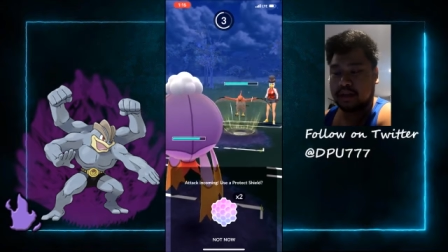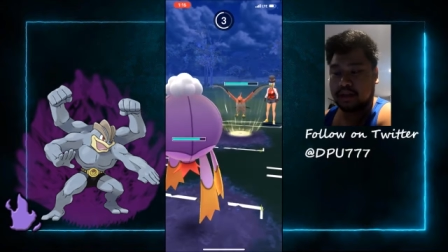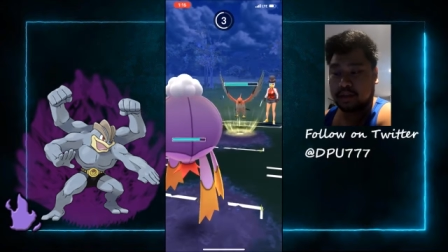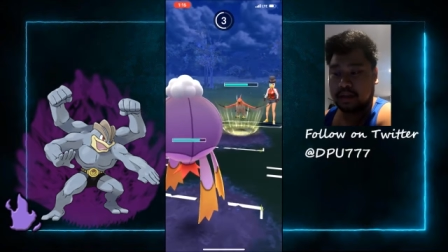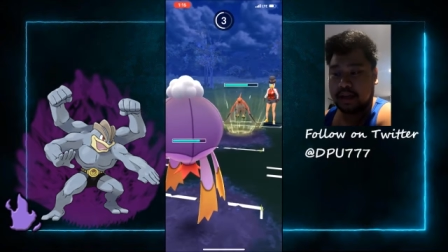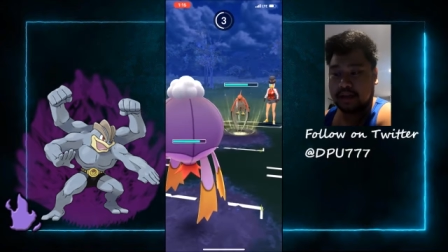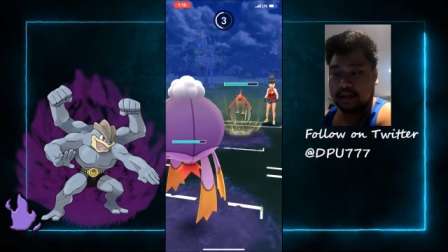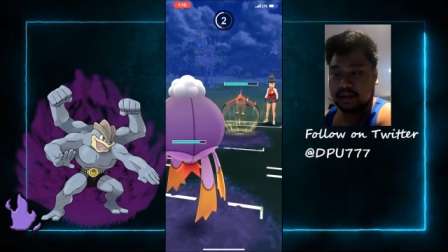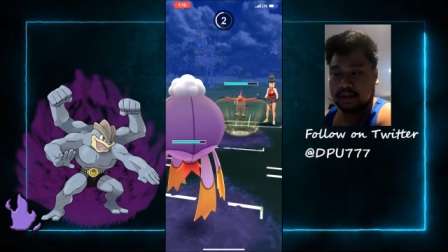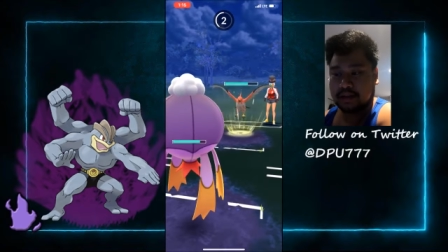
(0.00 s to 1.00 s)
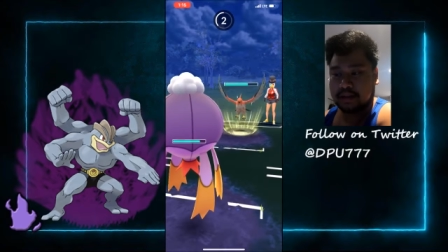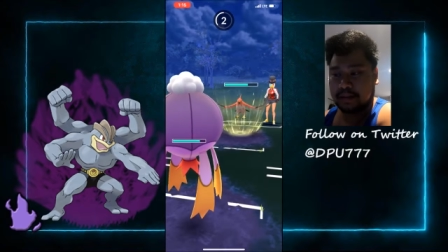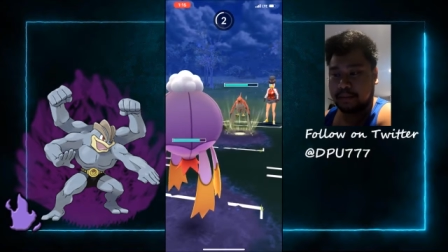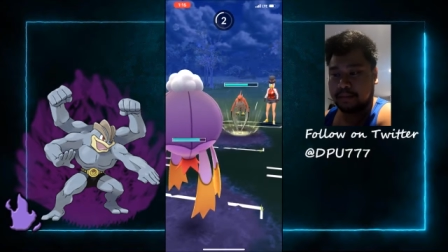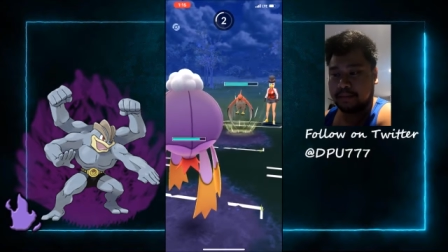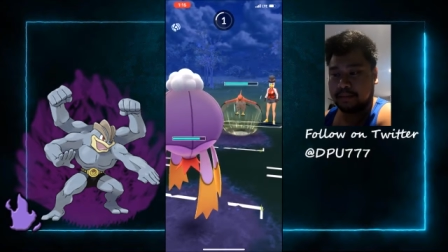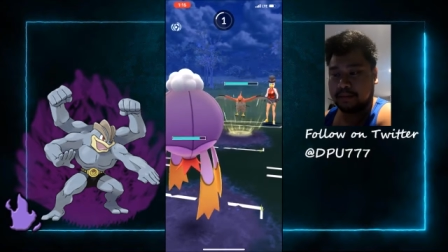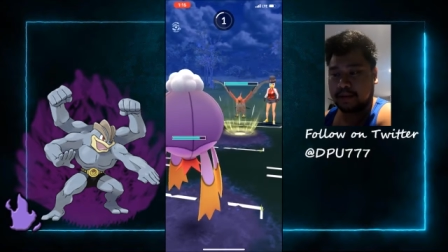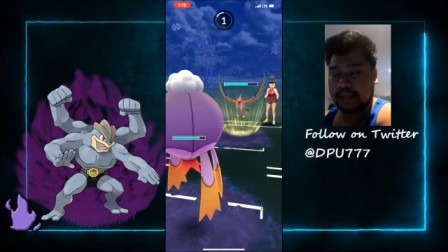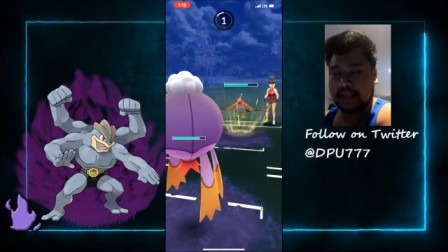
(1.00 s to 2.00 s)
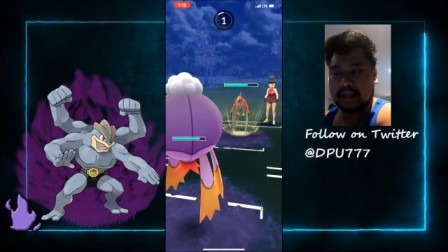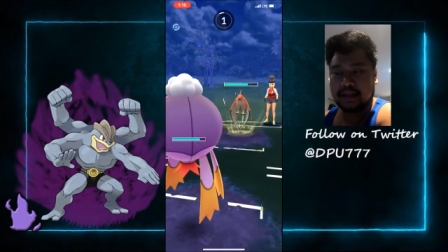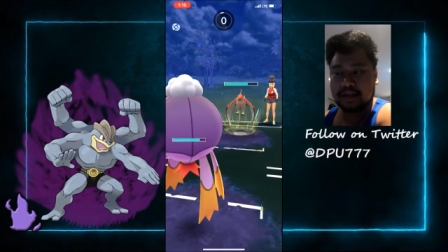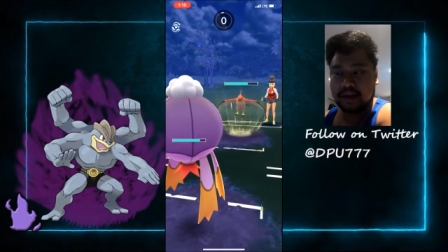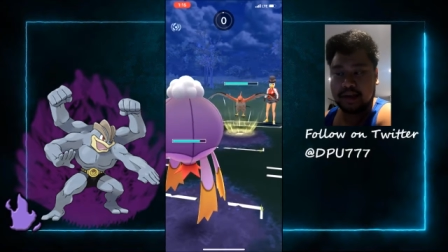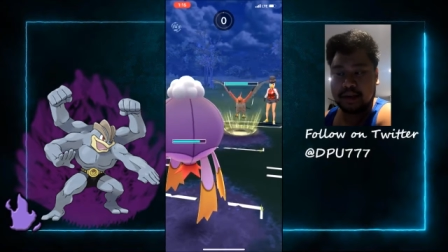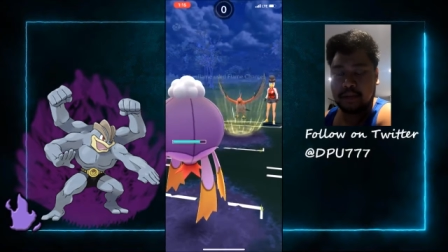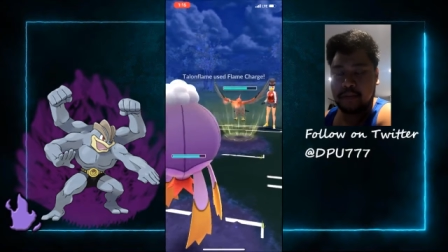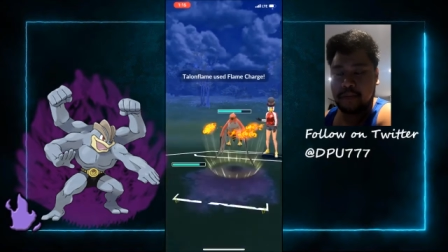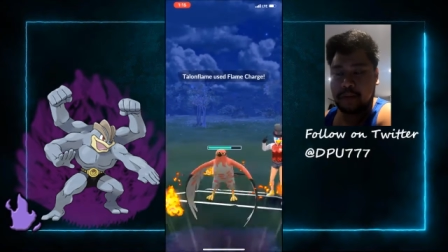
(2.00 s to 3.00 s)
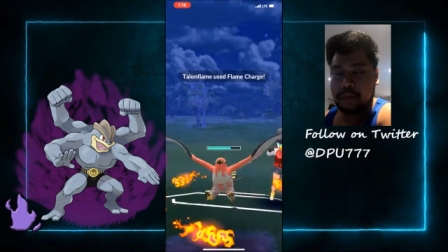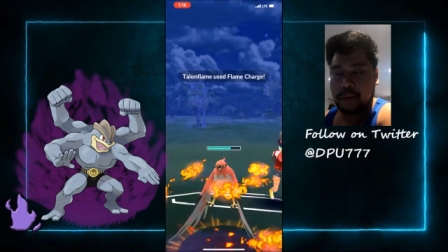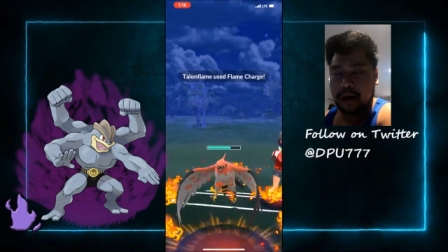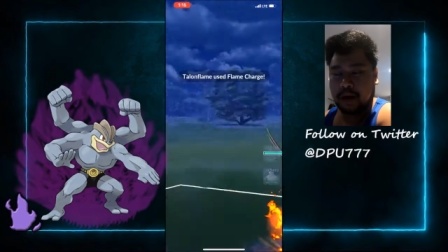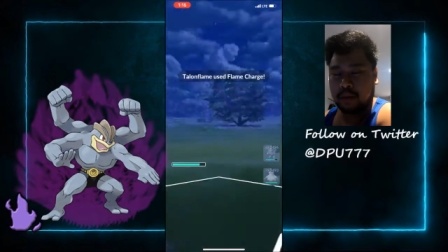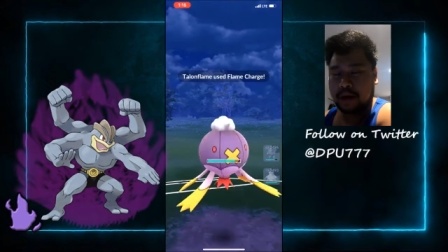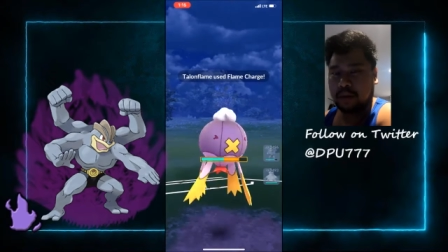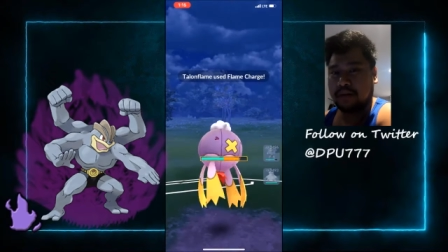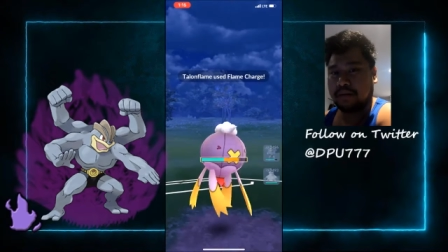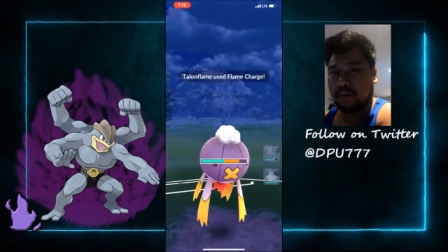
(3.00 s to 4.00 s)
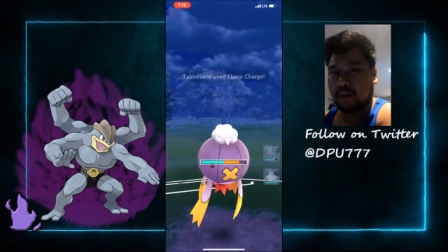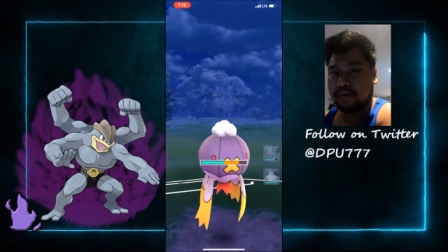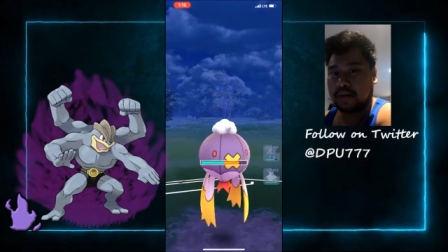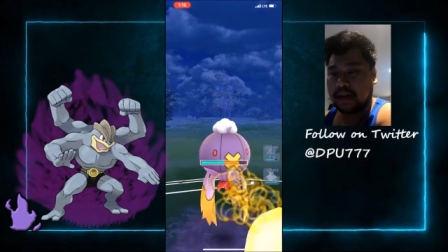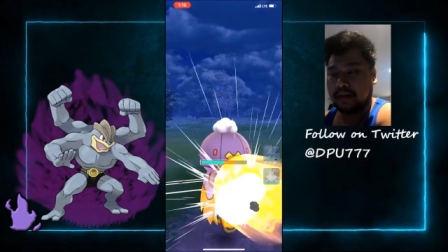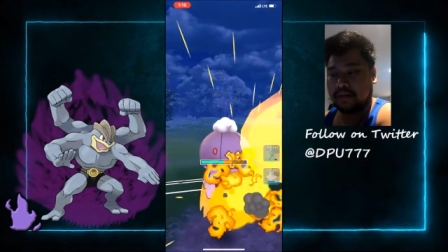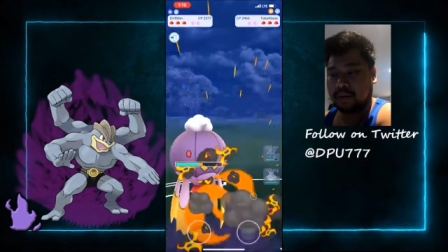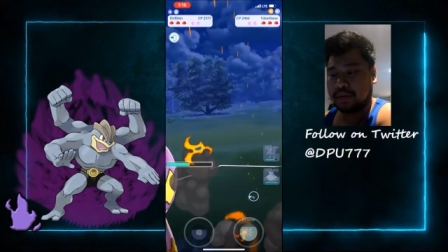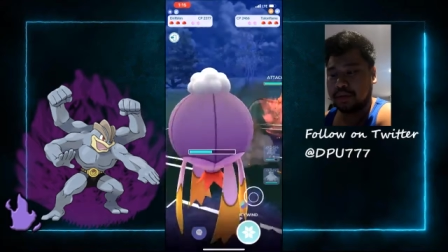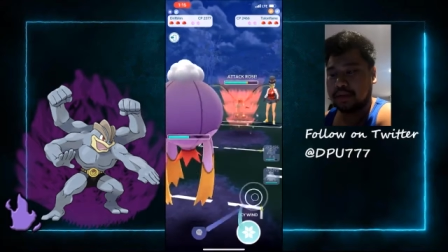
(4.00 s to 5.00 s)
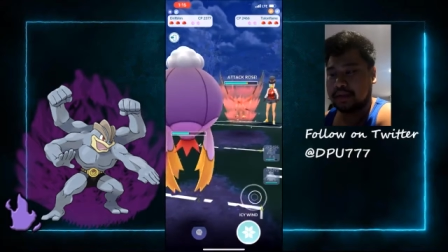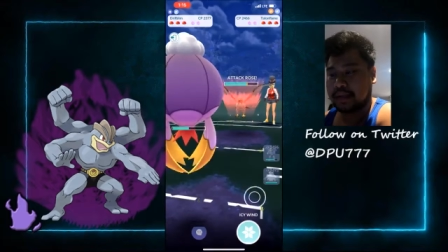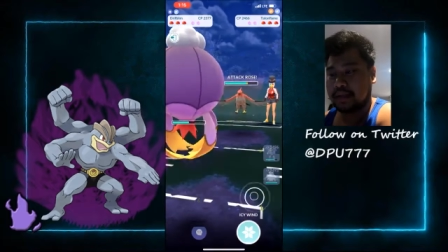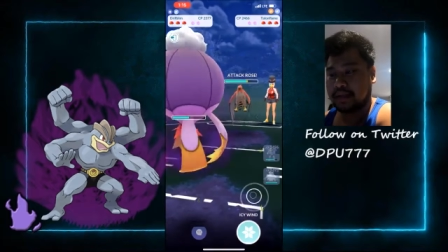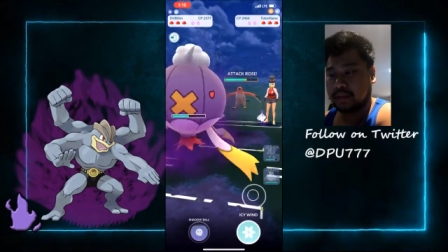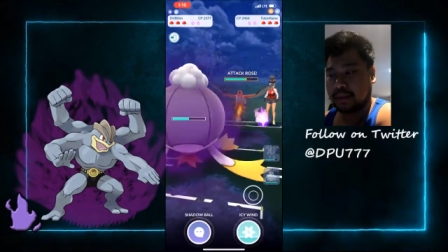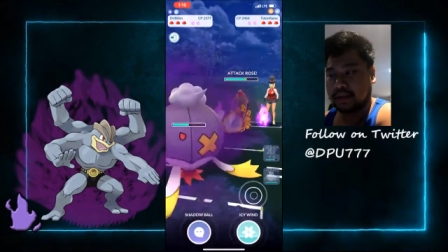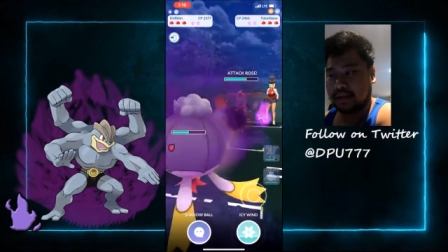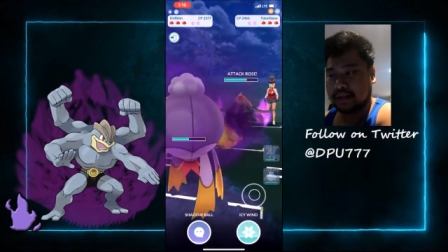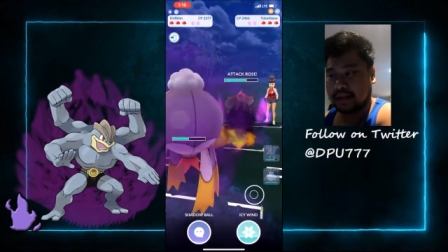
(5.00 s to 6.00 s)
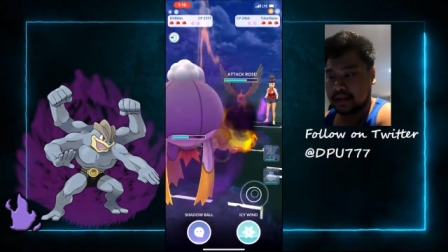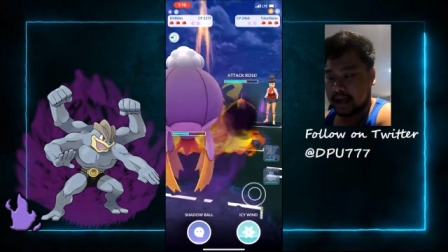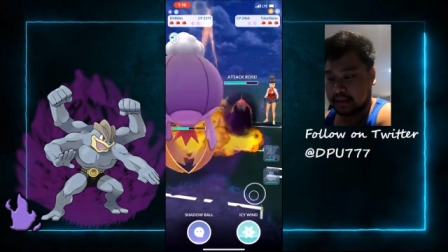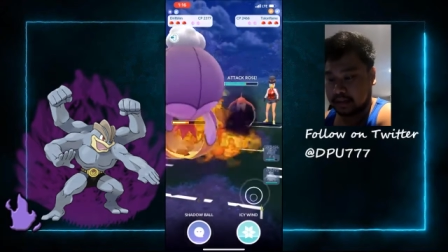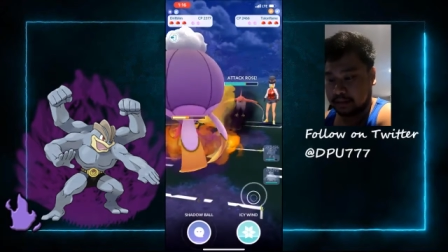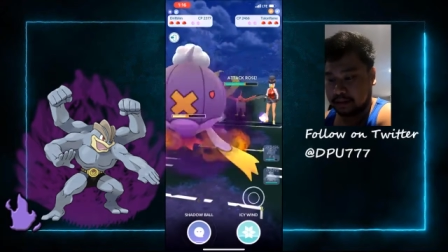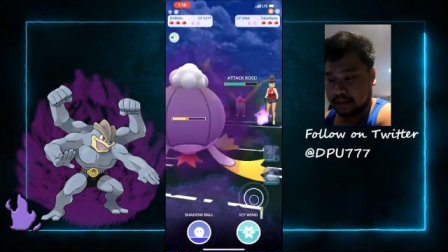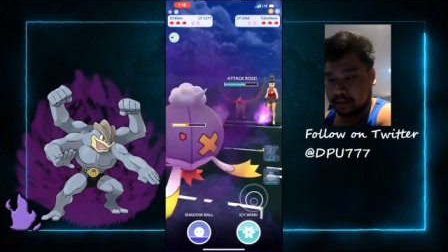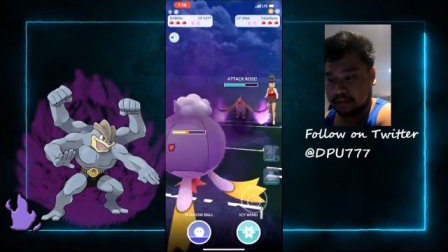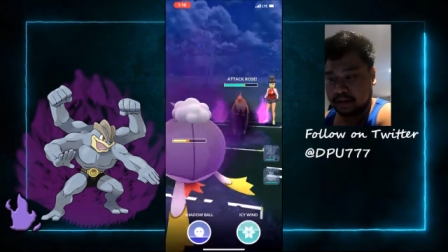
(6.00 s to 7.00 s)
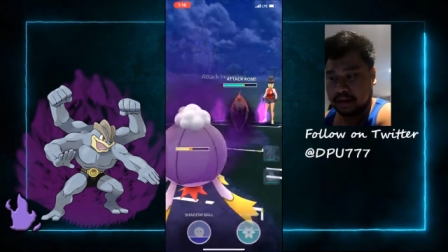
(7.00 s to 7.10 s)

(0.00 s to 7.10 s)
So like yesterday, I went 4-5 for 2 sets with this exact same team.